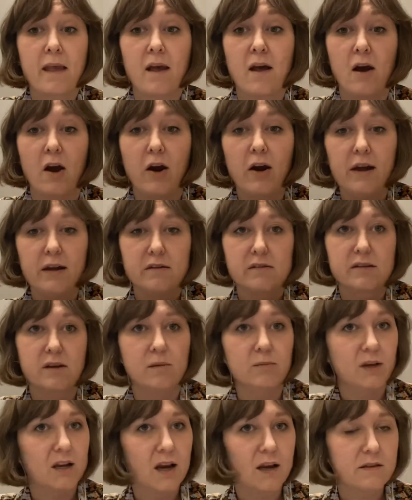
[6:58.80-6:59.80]
All right, so
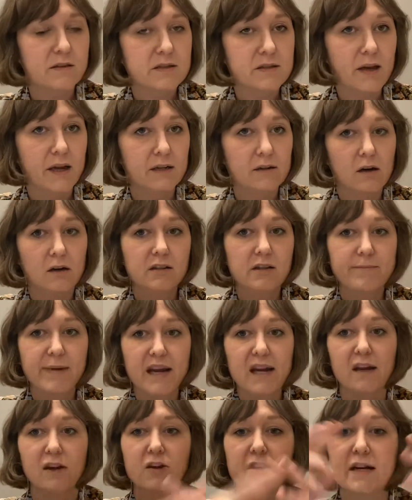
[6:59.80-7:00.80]
I'm looking at the slide called The
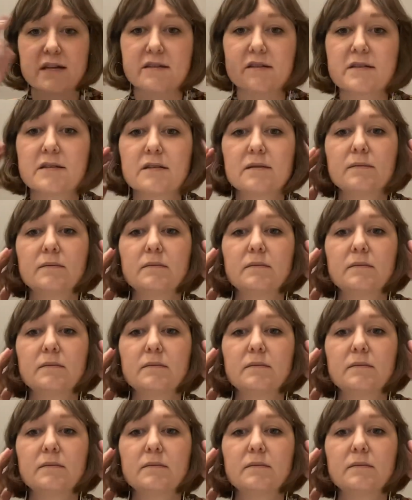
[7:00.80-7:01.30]
Banking Crisis.